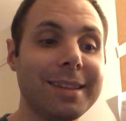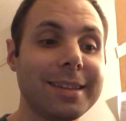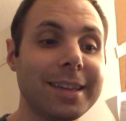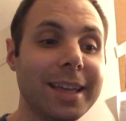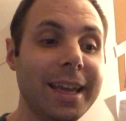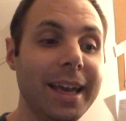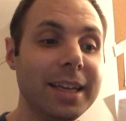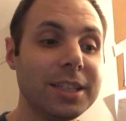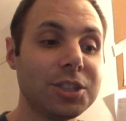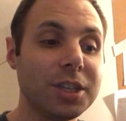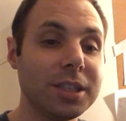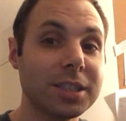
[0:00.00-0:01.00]
to
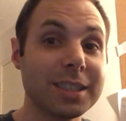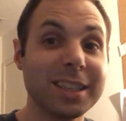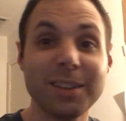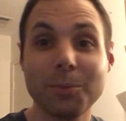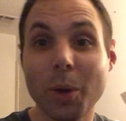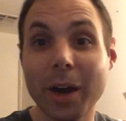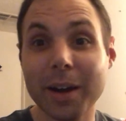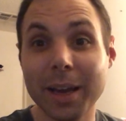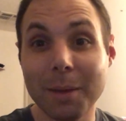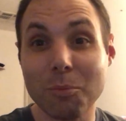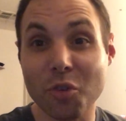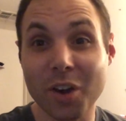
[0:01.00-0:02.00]
get just to where I
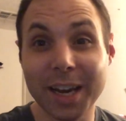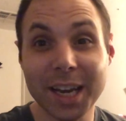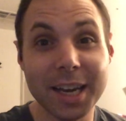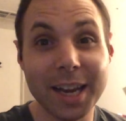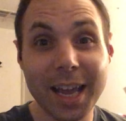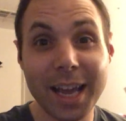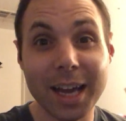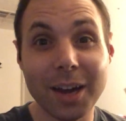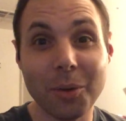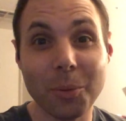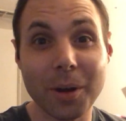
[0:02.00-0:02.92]
am right now,